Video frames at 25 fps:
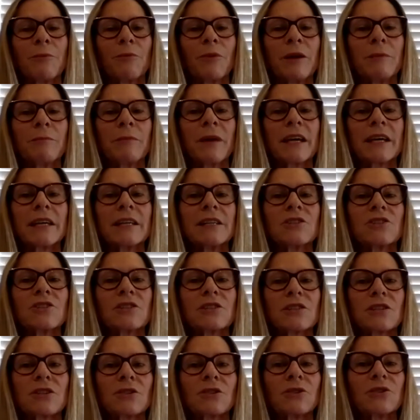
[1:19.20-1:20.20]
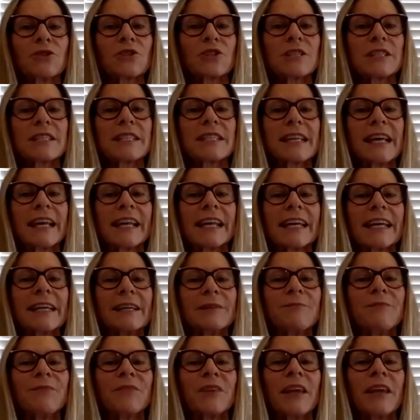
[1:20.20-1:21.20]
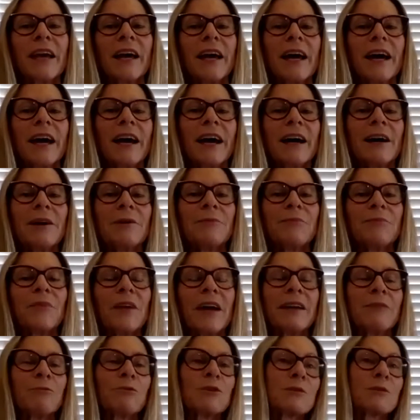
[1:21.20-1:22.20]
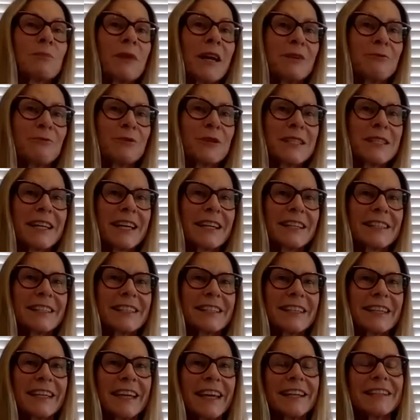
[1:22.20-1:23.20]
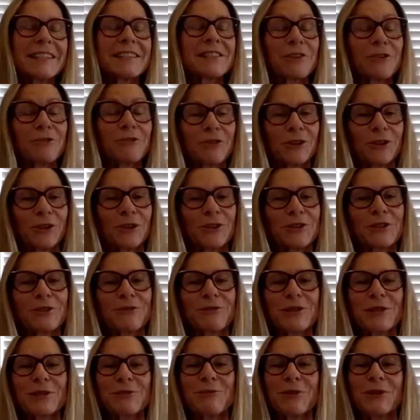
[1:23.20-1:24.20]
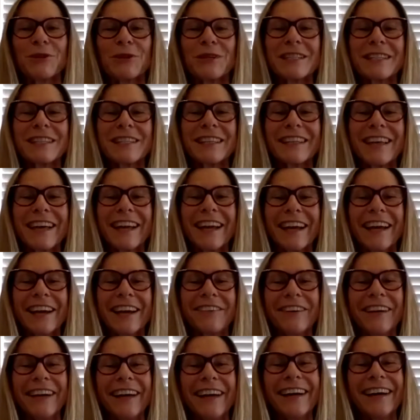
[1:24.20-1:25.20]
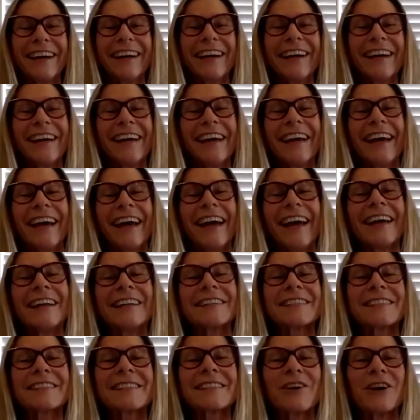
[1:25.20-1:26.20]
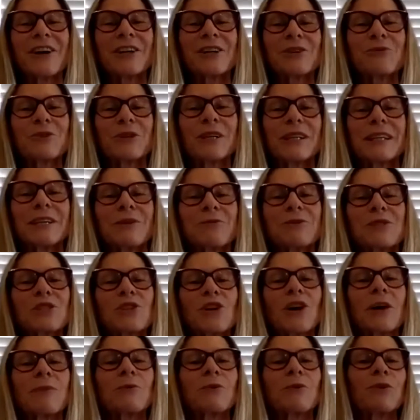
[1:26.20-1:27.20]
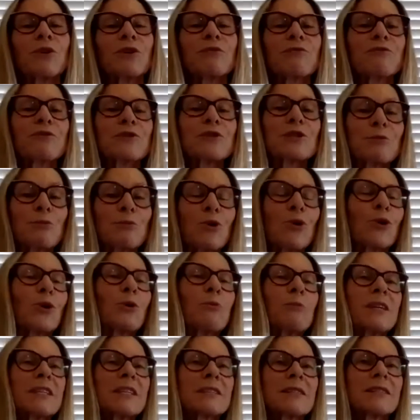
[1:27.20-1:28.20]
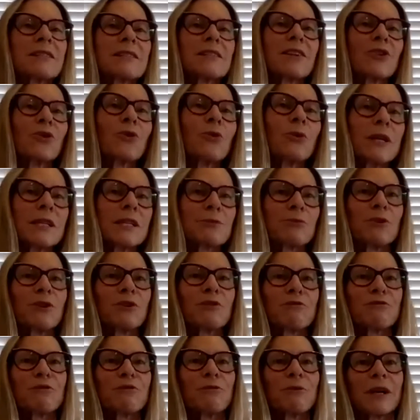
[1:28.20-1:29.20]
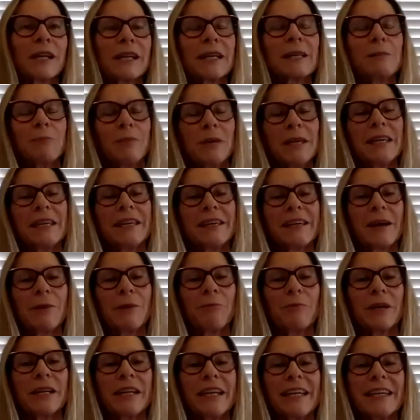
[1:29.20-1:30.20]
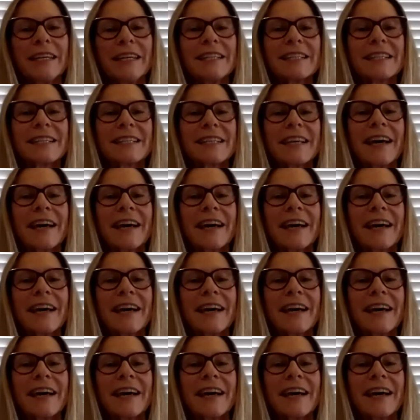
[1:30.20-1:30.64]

went back into solution selling and was made redundant again. So I've got lots of experience in that area and decided really it was time to work for a smaller business. I'd always worked for really big companies